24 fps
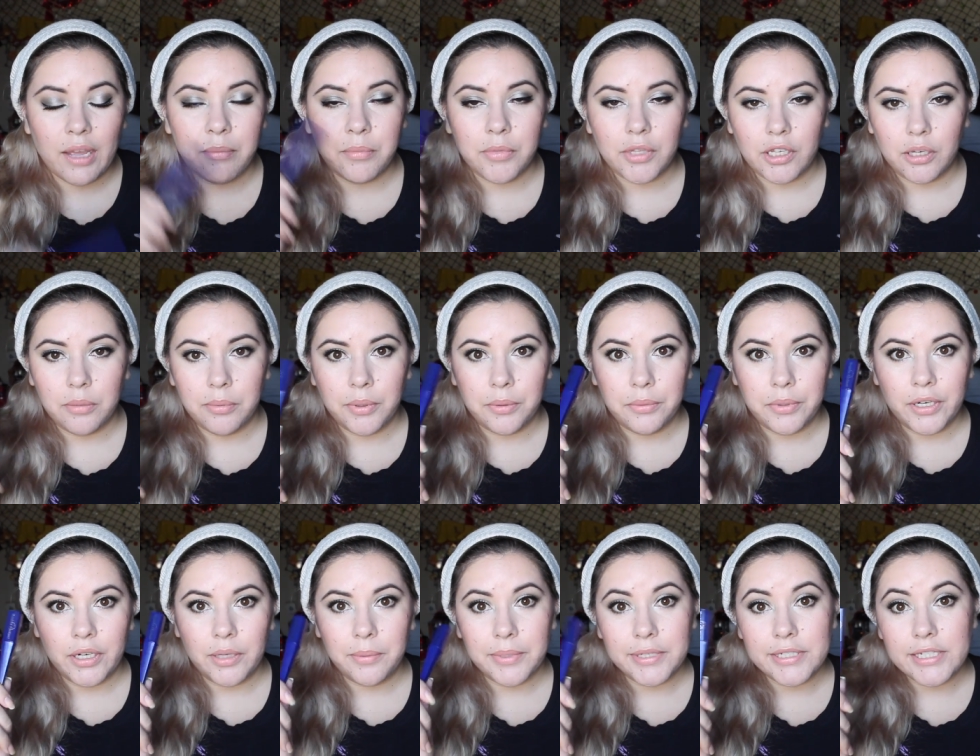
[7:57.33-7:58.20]
I'm a little bit
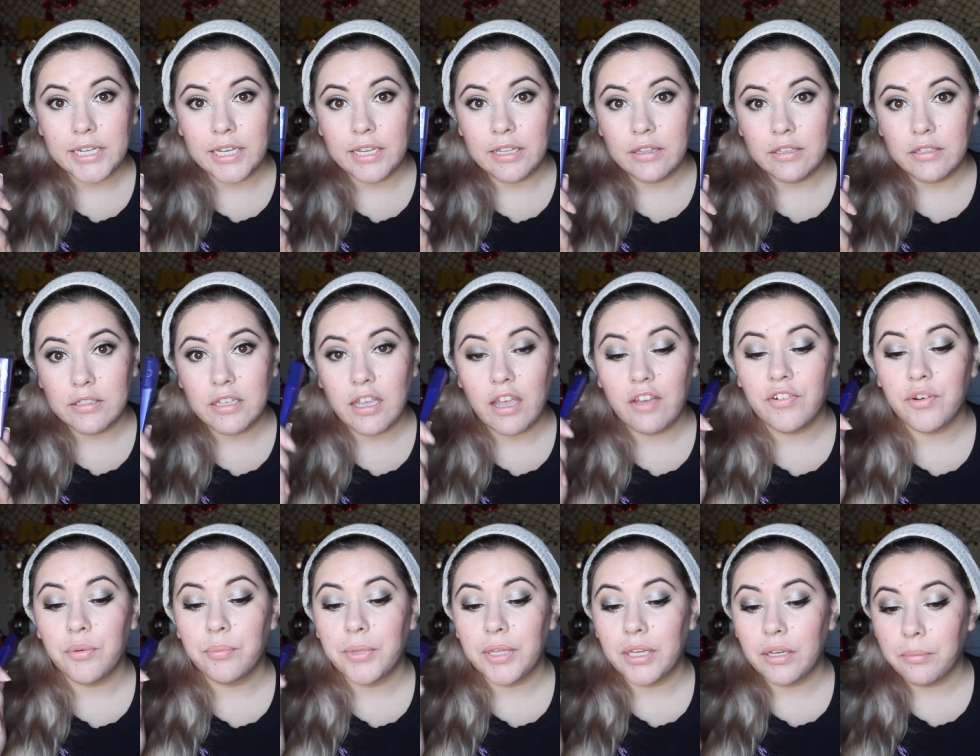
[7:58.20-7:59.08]
worried about taking this
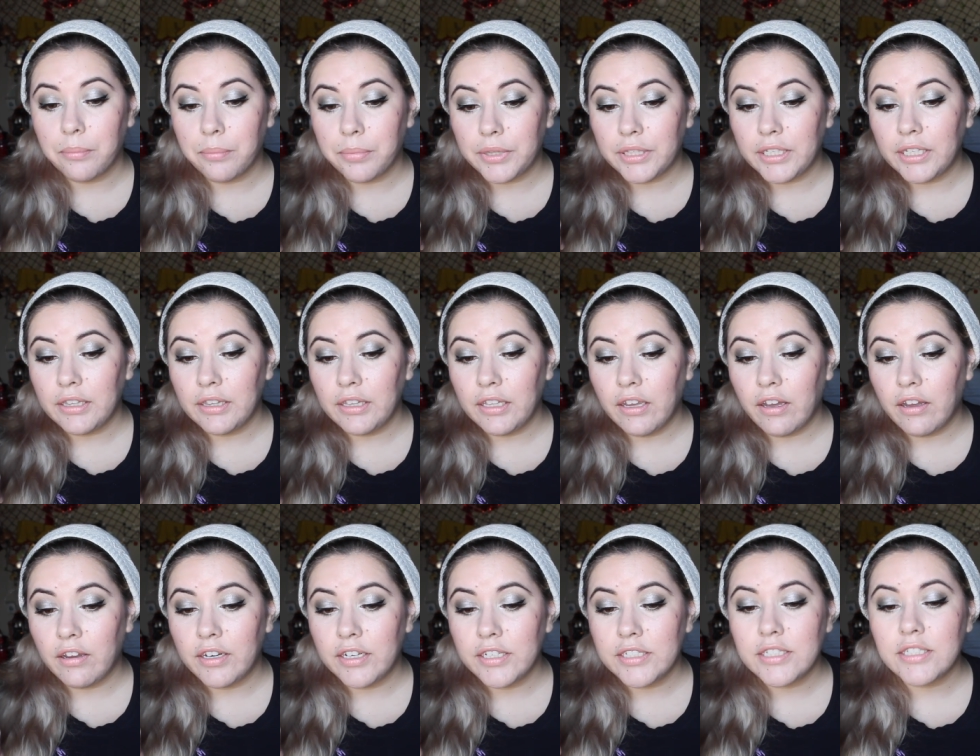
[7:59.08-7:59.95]
off, to be completely
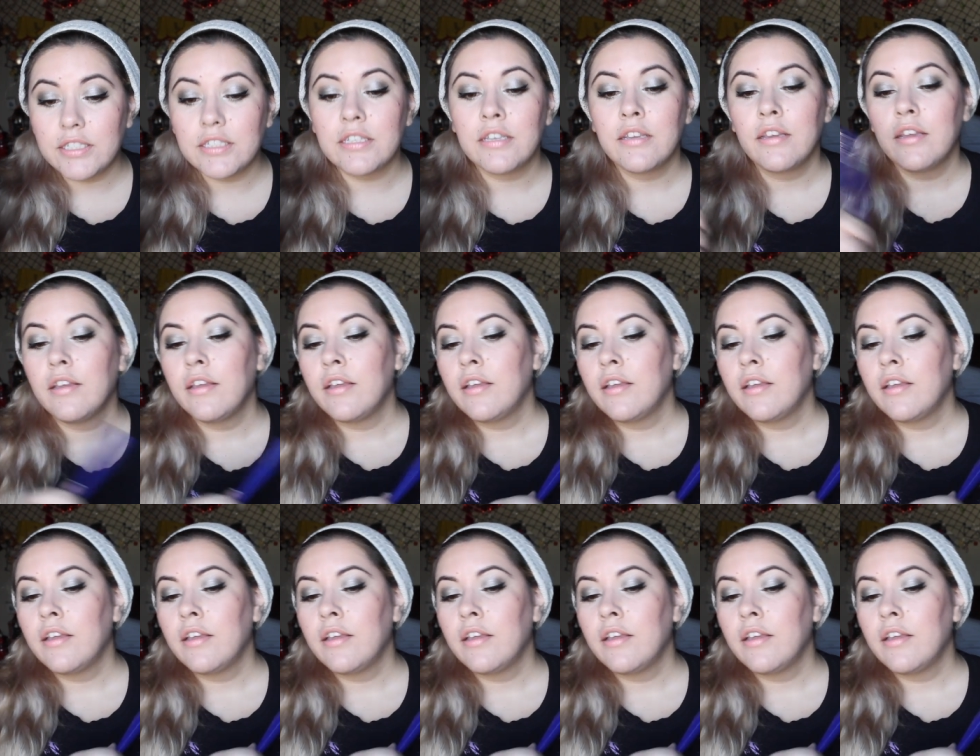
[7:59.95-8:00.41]
honest.